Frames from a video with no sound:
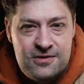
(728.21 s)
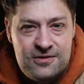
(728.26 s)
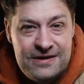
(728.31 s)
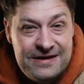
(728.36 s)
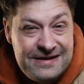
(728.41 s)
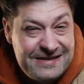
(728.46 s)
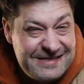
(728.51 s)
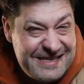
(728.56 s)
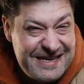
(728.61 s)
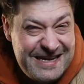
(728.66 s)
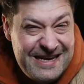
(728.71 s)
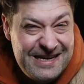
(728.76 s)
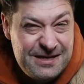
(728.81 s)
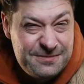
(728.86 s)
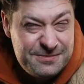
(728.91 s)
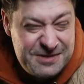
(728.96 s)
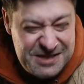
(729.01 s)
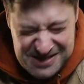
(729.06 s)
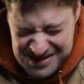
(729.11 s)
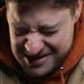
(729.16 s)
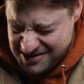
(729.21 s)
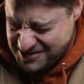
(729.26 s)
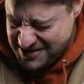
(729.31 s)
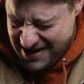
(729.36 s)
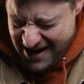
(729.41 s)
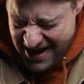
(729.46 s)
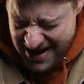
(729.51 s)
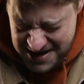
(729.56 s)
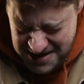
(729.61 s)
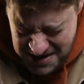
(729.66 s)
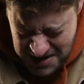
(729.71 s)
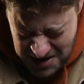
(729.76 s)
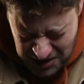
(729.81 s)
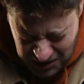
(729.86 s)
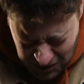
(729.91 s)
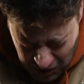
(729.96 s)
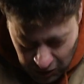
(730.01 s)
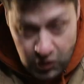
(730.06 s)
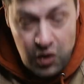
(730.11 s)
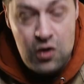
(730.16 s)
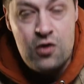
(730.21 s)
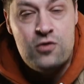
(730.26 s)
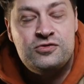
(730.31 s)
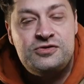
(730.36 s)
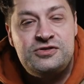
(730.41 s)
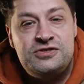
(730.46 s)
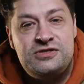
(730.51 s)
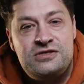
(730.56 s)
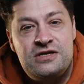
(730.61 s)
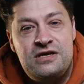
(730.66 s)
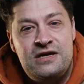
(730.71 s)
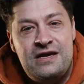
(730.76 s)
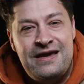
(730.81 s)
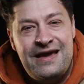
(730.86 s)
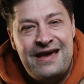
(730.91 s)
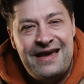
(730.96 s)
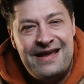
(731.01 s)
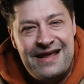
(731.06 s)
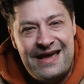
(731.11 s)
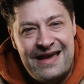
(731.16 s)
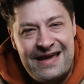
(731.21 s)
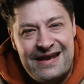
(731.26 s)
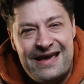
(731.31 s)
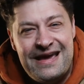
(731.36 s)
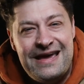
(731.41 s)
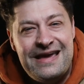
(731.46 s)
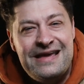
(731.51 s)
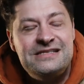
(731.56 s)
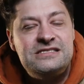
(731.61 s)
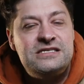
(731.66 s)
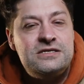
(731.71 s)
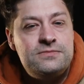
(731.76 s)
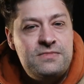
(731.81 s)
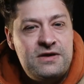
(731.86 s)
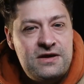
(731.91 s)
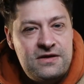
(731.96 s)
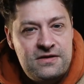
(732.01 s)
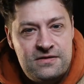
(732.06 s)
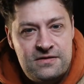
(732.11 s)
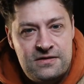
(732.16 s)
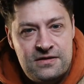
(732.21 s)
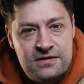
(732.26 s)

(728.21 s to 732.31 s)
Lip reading: or in his kingdom, still not close and in an intimate,